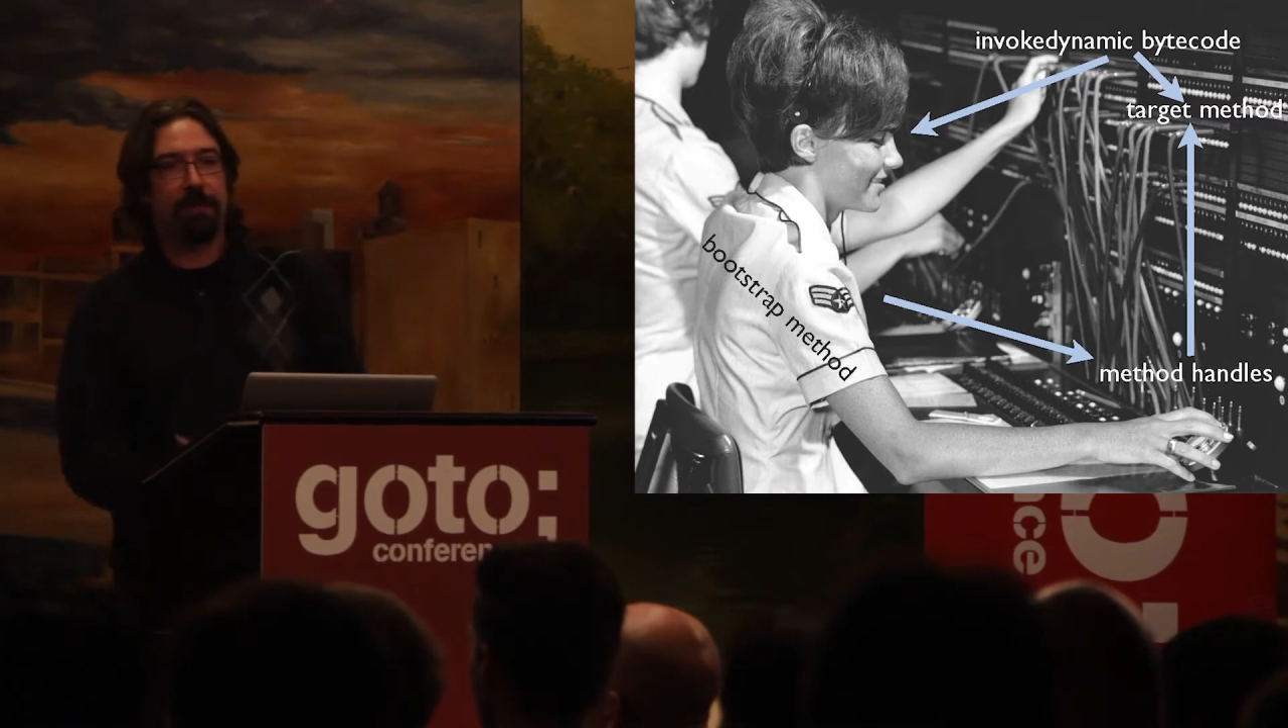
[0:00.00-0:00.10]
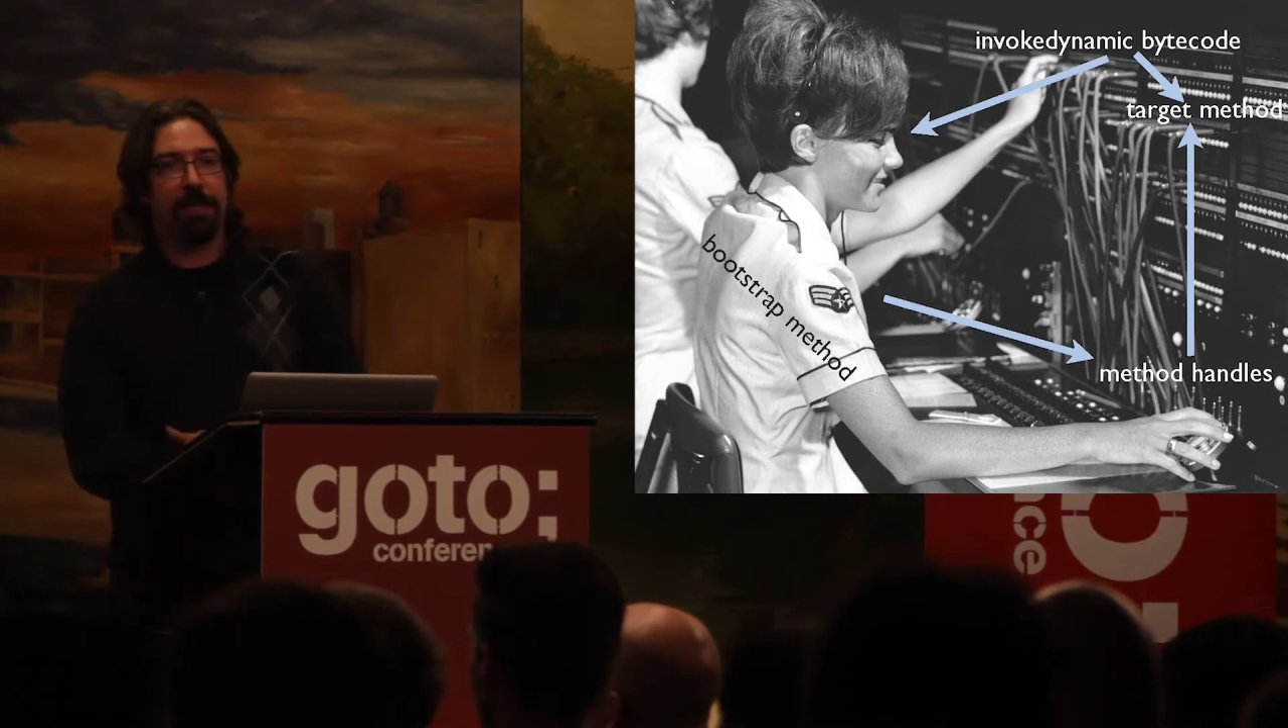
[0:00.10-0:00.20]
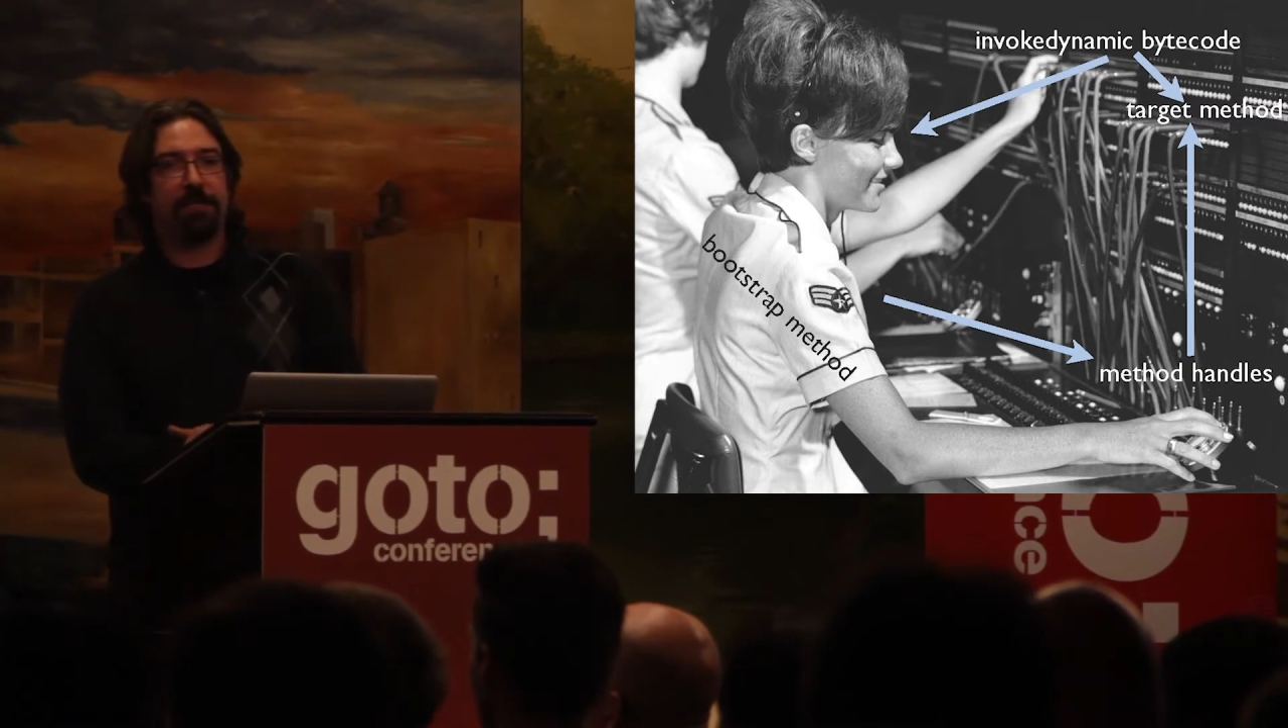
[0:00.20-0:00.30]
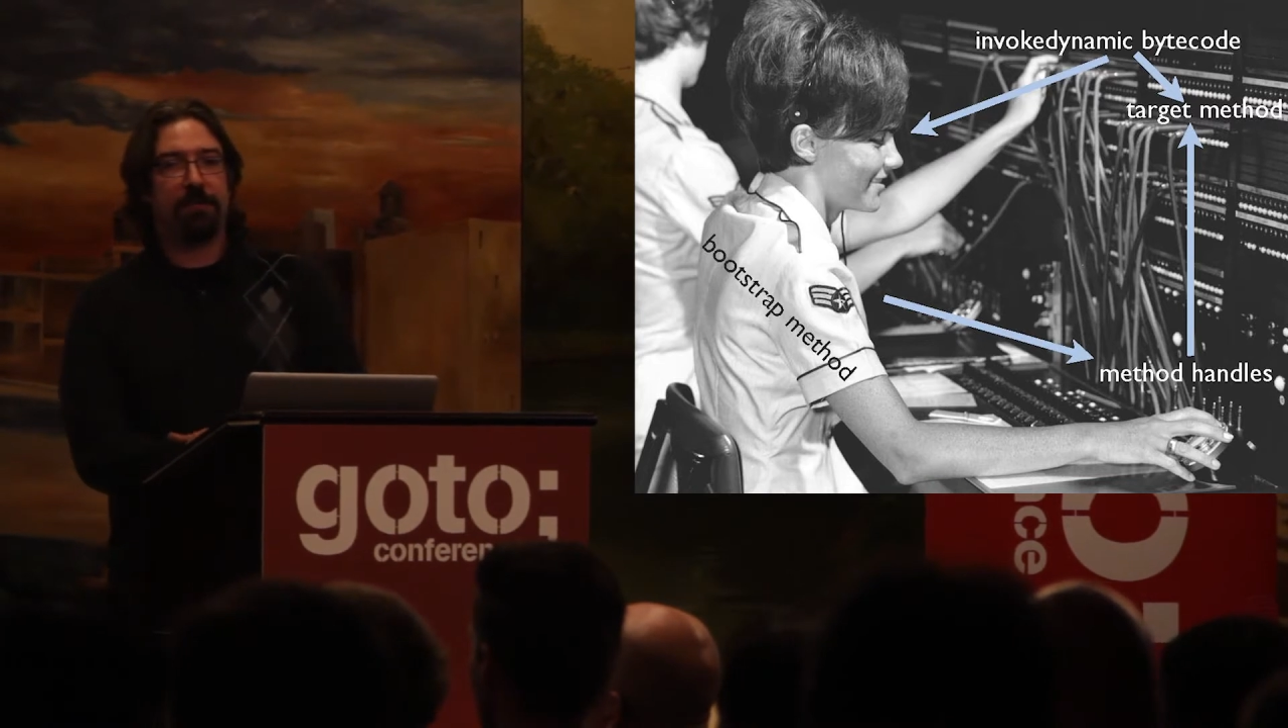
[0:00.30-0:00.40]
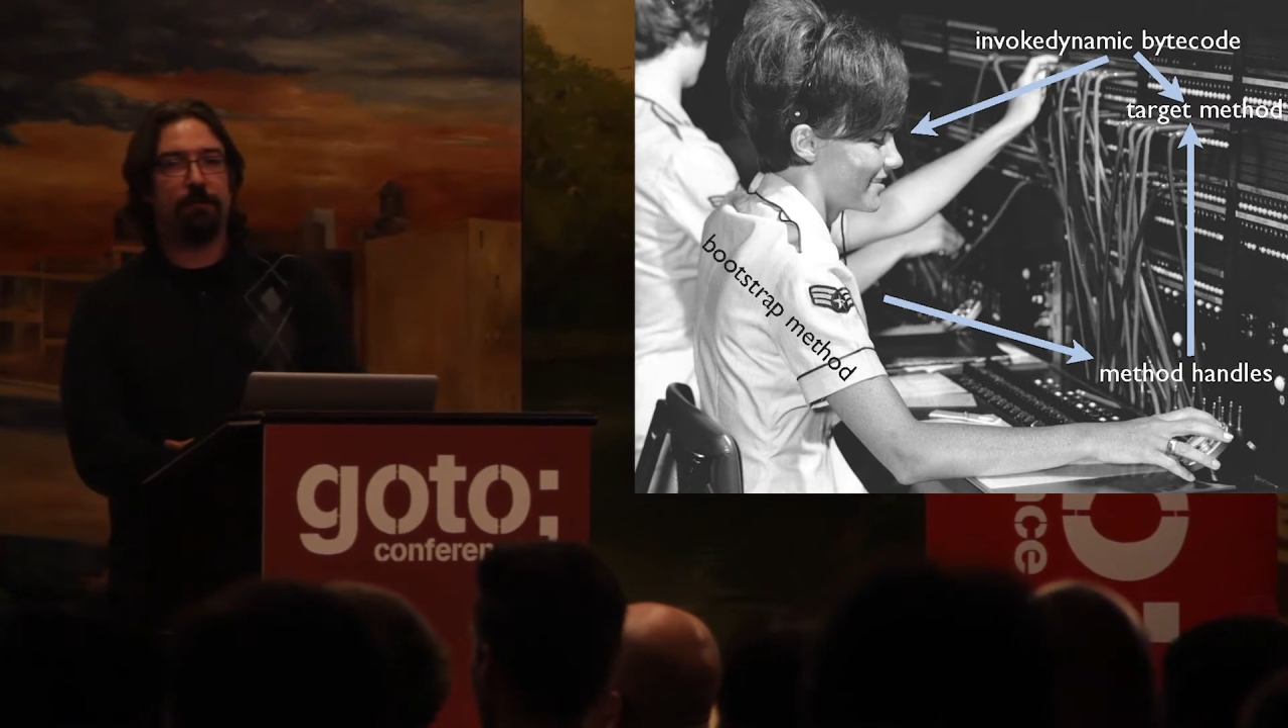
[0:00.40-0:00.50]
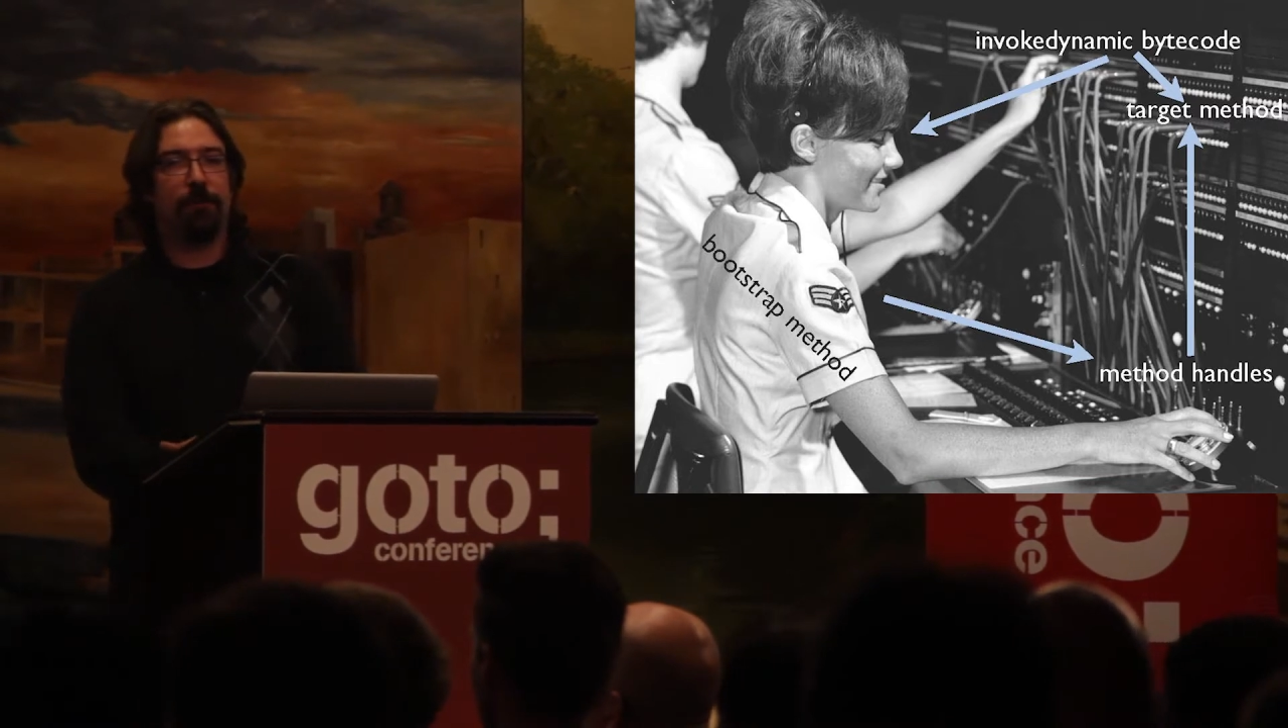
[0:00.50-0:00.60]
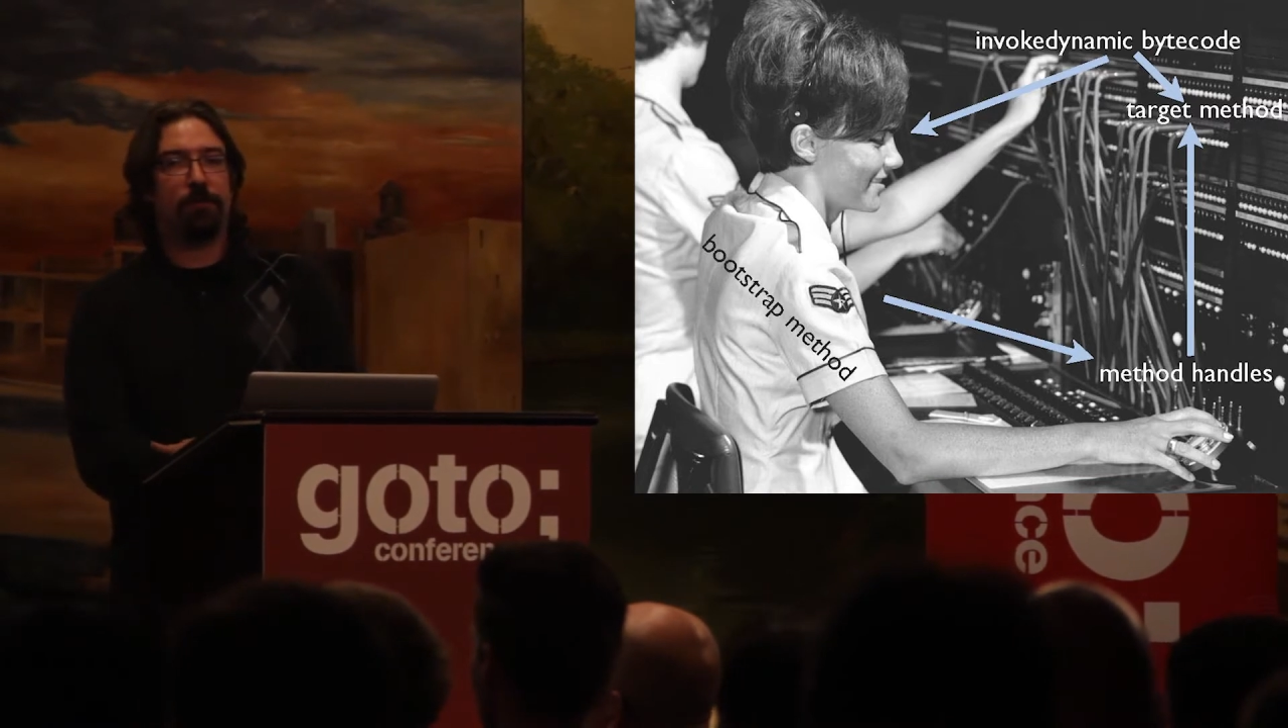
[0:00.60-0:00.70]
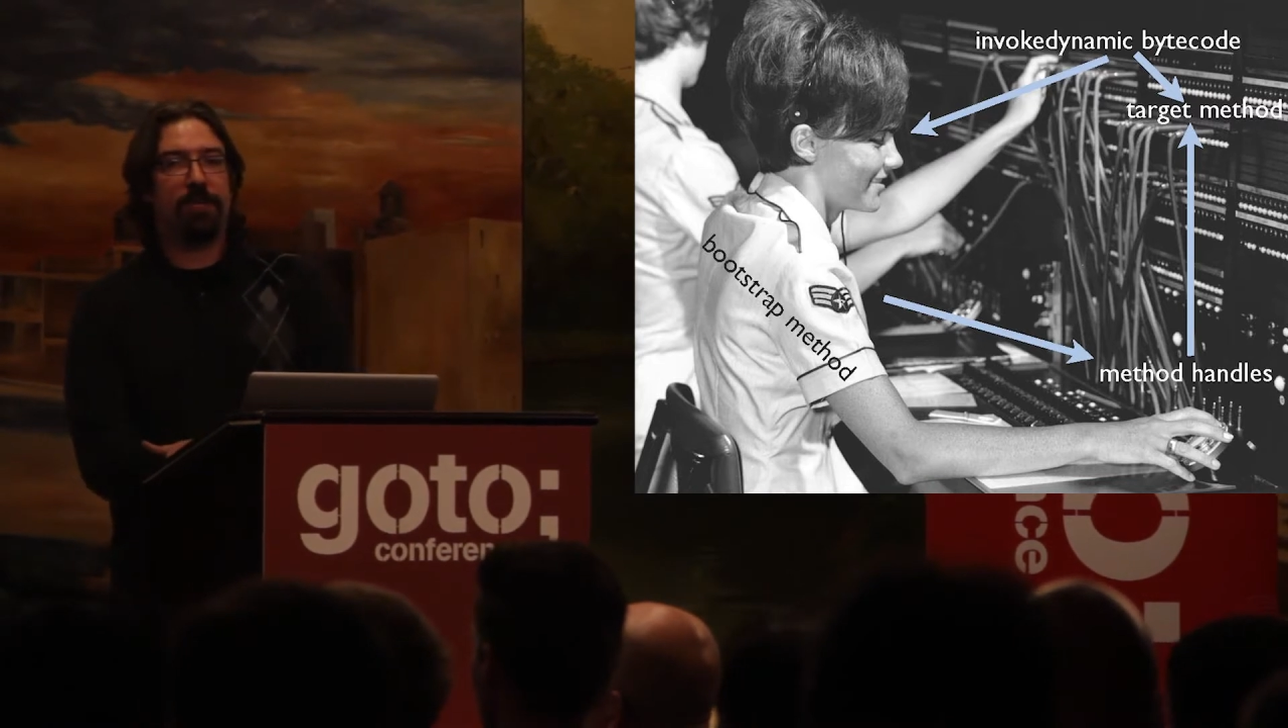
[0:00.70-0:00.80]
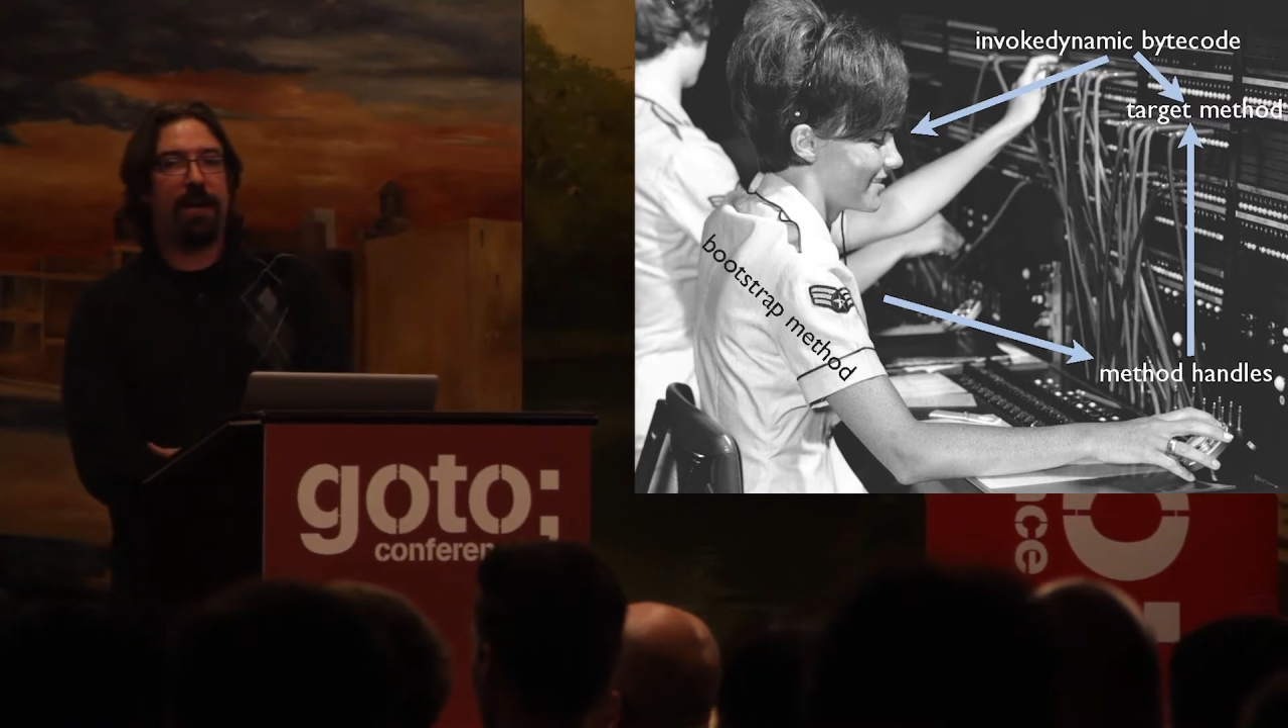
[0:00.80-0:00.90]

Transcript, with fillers: and that's an invoke